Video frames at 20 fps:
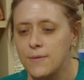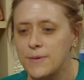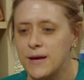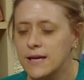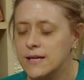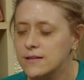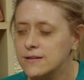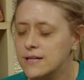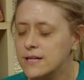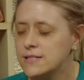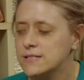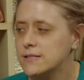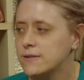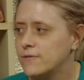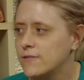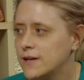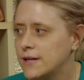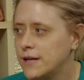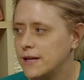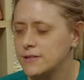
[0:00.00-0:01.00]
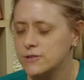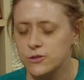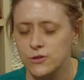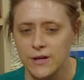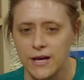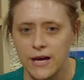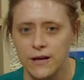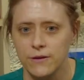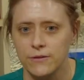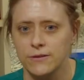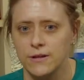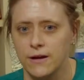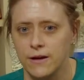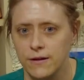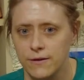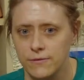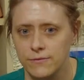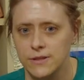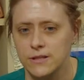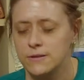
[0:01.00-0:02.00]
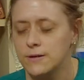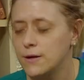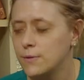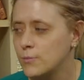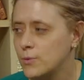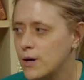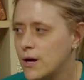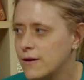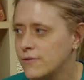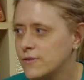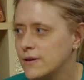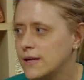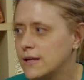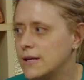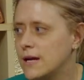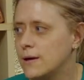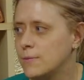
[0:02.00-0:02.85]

analyze the financial health of the nonprofit